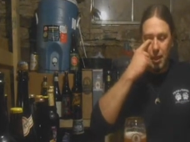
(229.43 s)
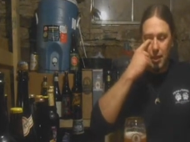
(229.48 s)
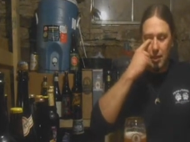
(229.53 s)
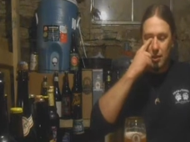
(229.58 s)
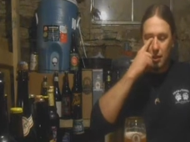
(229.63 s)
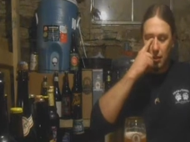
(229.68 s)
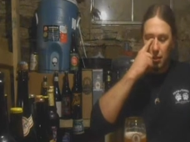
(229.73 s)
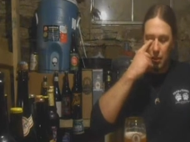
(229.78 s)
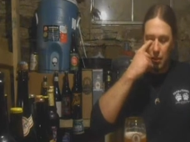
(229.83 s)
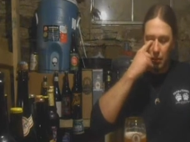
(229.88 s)

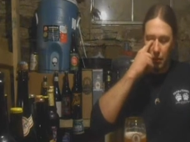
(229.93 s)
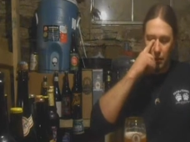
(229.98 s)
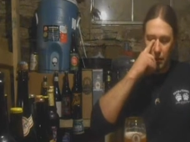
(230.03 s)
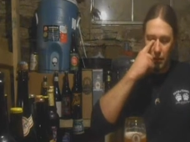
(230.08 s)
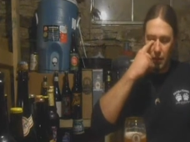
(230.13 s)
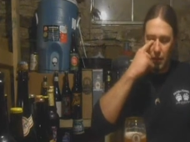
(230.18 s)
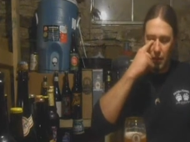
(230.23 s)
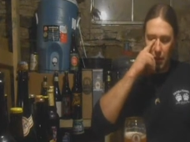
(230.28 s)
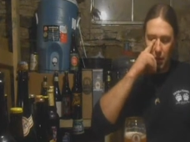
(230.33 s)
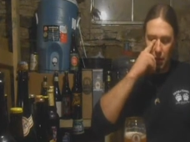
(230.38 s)
It's a little
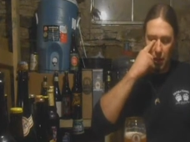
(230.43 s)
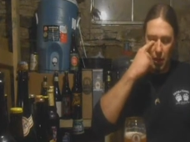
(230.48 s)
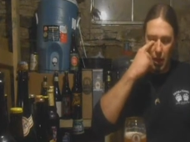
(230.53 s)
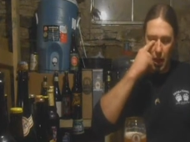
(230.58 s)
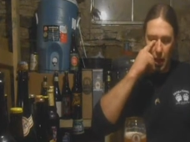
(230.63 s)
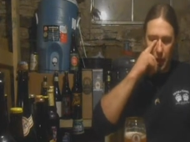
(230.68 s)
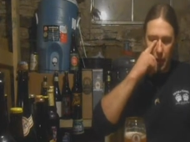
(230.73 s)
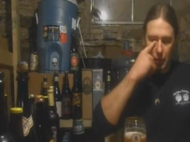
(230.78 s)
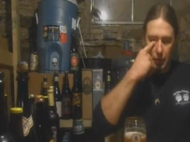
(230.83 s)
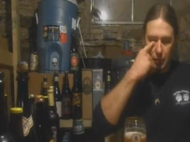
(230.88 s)
little
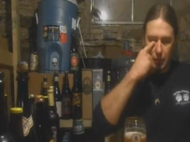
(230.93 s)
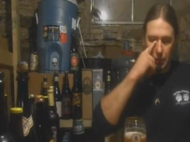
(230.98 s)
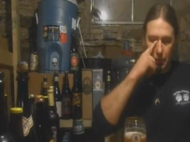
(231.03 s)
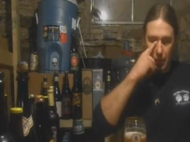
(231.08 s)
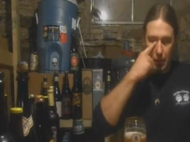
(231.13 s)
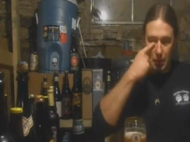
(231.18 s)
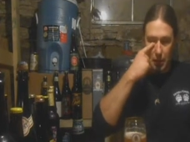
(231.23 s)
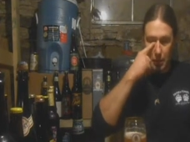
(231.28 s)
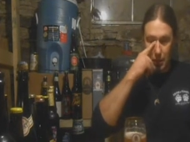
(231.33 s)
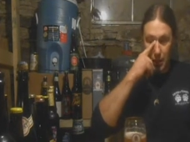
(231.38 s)
light,
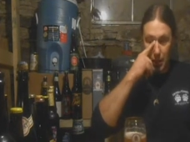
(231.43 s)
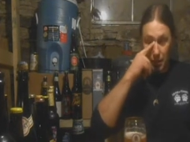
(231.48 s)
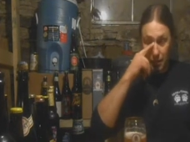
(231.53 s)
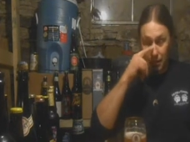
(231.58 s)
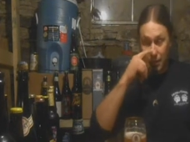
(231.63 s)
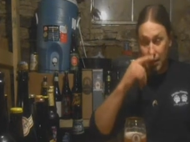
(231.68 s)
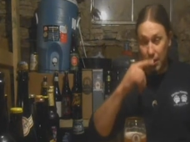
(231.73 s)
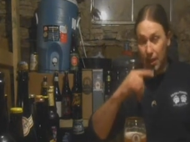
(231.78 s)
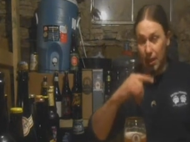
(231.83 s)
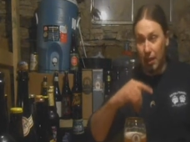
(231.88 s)
but it's
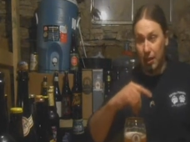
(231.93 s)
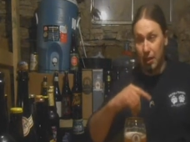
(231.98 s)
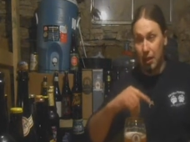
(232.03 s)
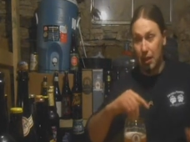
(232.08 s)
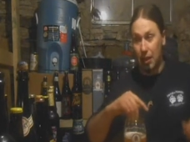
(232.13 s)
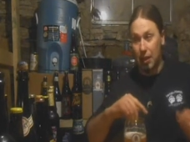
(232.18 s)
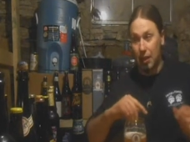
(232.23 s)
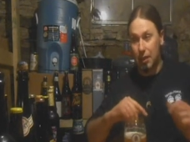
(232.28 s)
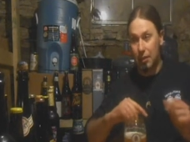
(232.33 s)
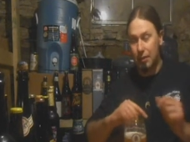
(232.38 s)
definitely not
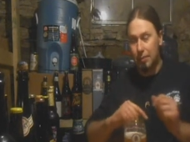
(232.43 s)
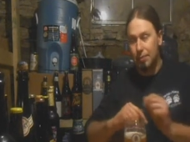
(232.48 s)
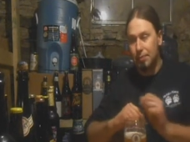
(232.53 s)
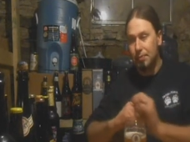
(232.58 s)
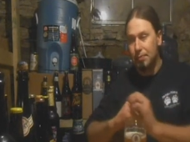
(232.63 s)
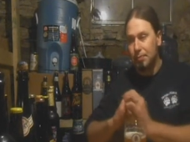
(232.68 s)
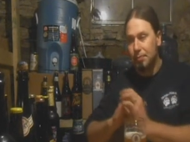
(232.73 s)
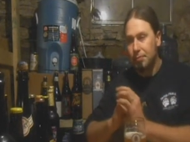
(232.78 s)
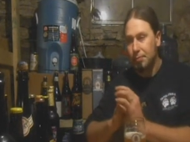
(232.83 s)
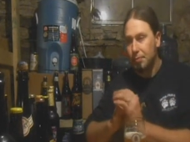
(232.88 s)
like
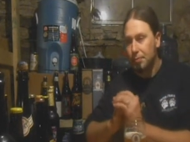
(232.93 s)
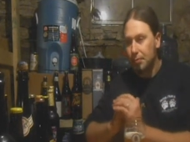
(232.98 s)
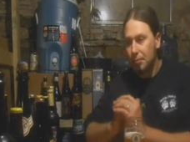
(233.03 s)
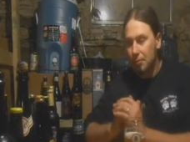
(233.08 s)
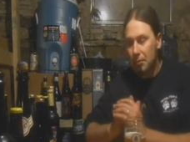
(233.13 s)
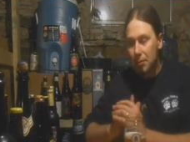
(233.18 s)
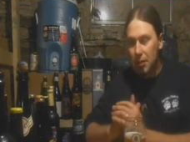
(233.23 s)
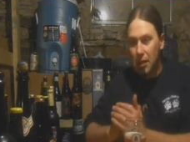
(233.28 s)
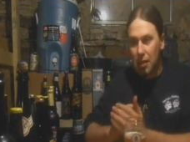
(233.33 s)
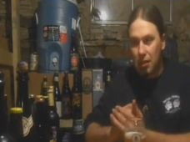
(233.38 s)

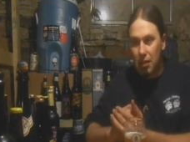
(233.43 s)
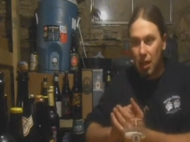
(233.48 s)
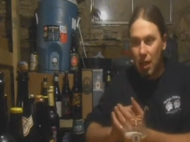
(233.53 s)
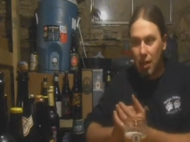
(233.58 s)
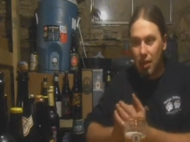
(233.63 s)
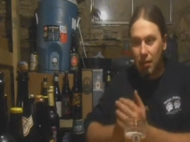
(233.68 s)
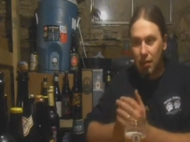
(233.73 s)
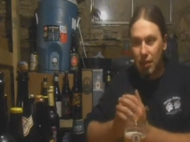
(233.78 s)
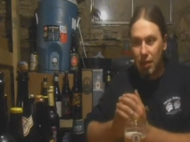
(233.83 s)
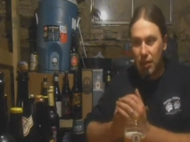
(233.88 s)
a
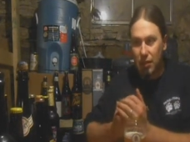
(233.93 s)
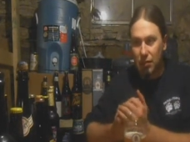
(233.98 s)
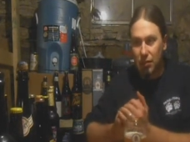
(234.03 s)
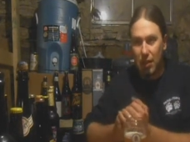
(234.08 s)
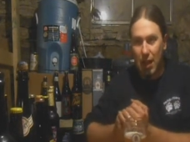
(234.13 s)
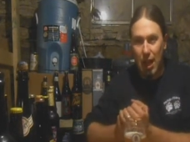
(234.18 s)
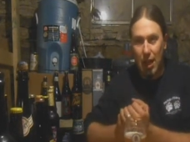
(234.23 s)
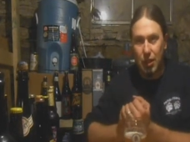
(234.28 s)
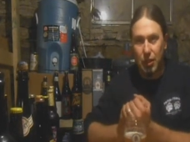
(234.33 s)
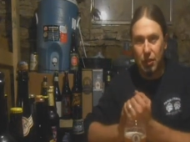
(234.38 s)
lot of these
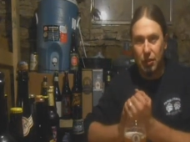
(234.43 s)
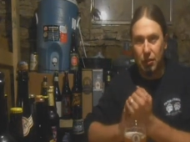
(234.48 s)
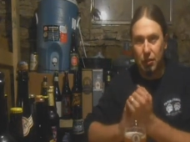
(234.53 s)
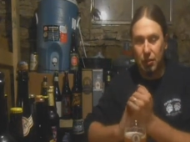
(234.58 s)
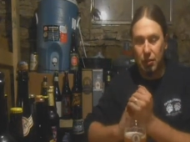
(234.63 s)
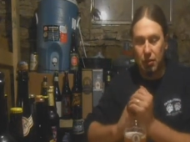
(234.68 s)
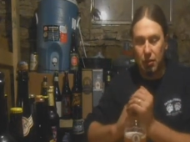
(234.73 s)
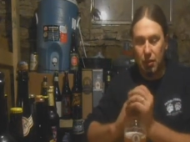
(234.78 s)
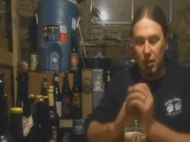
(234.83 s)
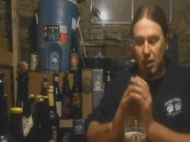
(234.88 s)

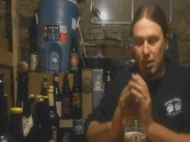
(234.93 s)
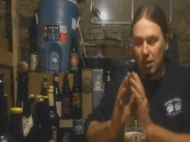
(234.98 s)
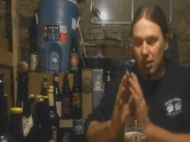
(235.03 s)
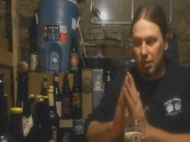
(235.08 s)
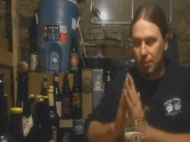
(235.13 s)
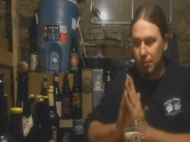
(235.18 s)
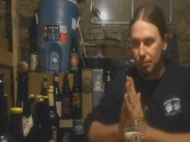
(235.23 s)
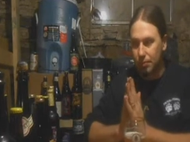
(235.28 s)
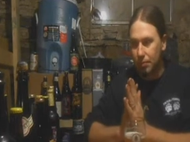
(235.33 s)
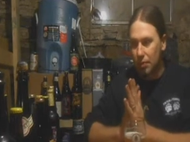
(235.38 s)
fractional
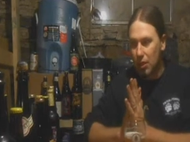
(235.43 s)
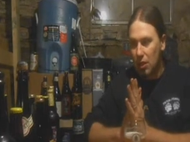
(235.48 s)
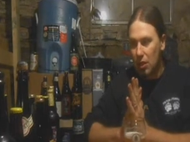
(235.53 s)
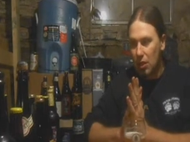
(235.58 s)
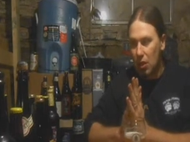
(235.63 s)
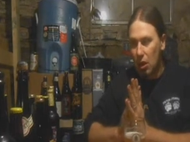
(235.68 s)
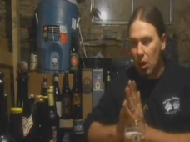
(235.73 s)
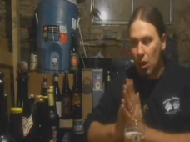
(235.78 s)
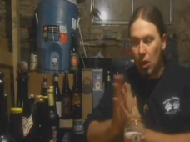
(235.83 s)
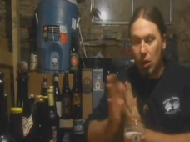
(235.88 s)
um,
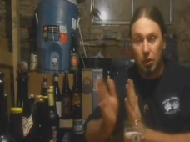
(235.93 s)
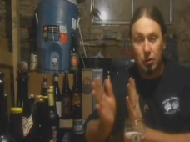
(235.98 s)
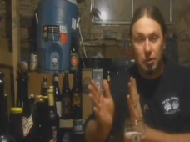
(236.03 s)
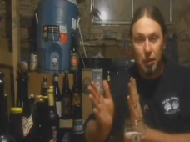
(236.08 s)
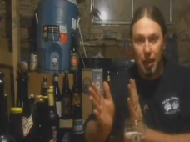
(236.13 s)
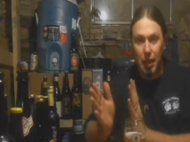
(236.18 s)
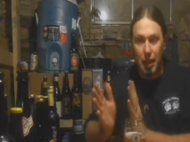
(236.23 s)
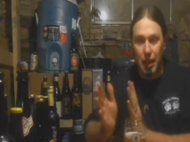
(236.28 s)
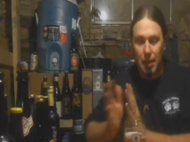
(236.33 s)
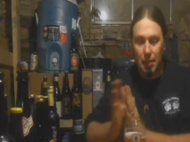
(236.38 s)
all
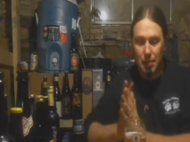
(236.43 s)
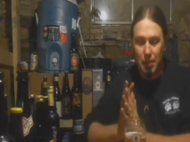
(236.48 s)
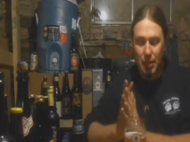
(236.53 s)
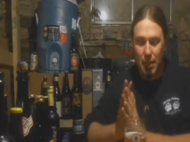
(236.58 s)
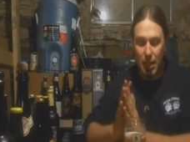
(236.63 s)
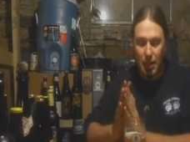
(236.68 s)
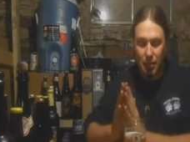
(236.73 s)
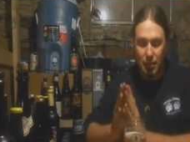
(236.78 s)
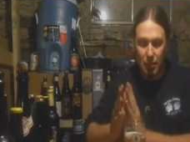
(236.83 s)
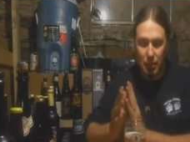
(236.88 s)
day
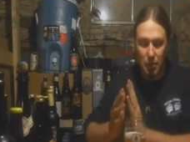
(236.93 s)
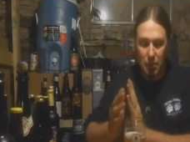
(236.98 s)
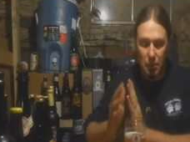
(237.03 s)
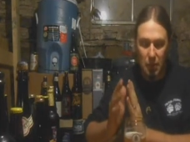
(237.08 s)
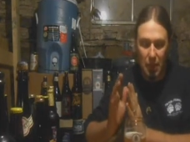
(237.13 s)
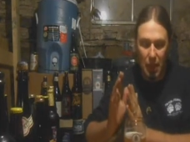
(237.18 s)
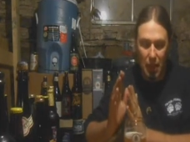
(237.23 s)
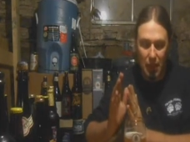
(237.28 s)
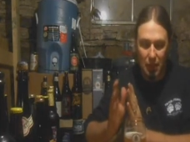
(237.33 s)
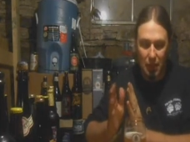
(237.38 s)
IPAs. This
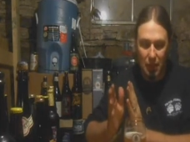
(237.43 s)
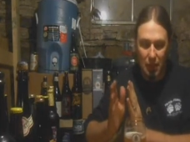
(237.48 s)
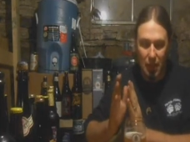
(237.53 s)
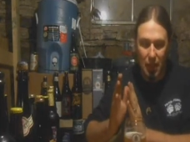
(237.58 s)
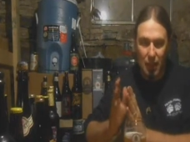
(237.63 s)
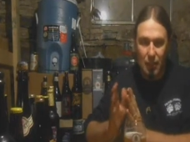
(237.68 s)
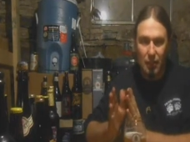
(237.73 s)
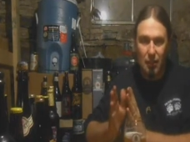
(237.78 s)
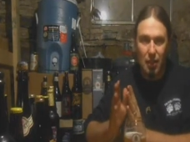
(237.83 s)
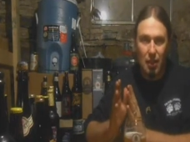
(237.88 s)
one has a
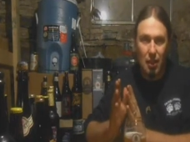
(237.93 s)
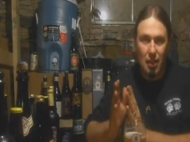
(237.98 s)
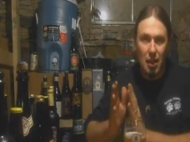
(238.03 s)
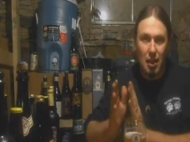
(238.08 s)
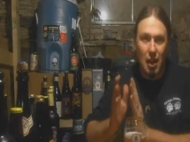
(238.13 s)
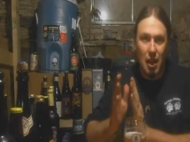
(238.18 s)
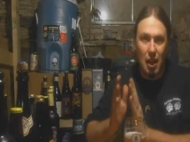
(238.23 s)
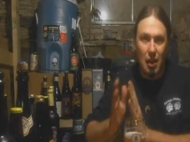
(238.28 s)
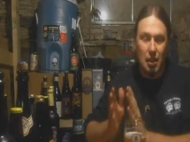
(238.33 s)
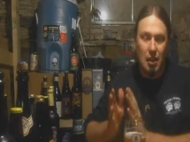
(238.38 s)
nice,
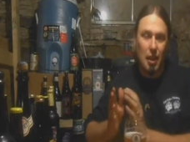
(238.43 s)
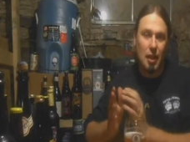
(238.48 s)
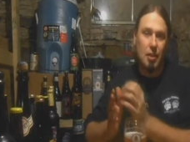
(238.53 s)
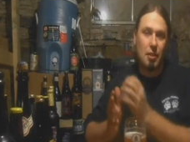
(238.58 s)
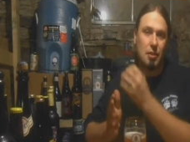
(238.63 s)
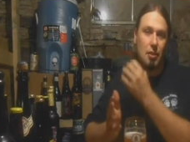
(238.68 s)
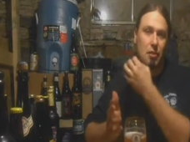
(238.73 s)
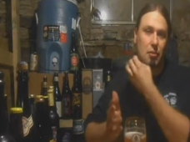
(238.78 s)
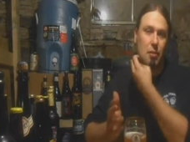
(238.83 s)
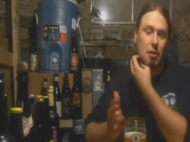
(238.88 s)
a
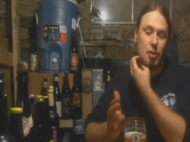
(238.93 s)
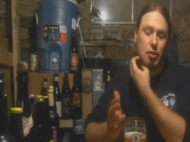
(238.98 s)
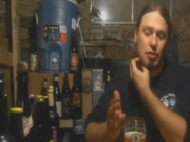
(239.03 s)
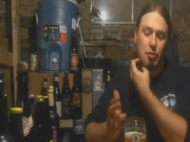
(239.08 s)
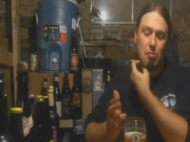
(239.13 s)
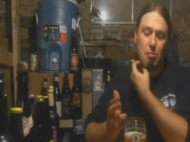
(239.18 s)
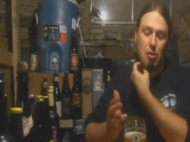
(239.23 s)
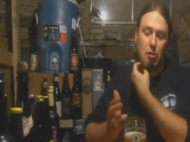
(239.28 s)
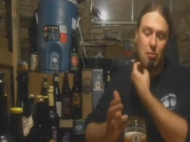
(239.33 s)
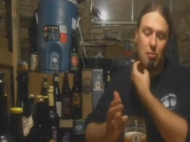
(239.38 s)
nicer,
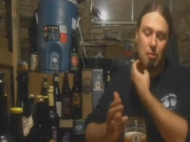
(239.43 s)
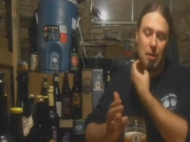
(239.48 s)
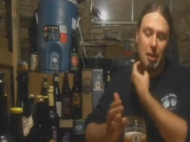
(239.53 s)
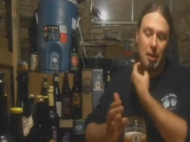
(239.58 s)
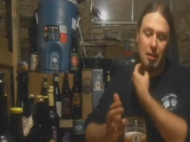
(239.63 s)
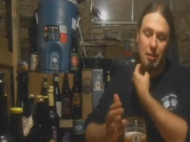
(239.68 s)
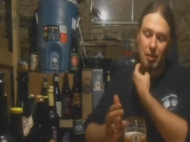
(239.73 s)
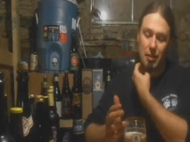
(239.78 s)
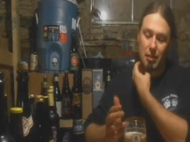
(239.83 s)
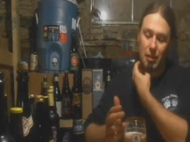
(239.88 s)
richer malt
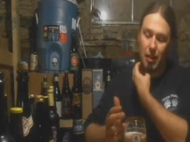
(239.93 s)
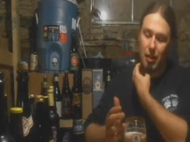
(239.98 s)
base.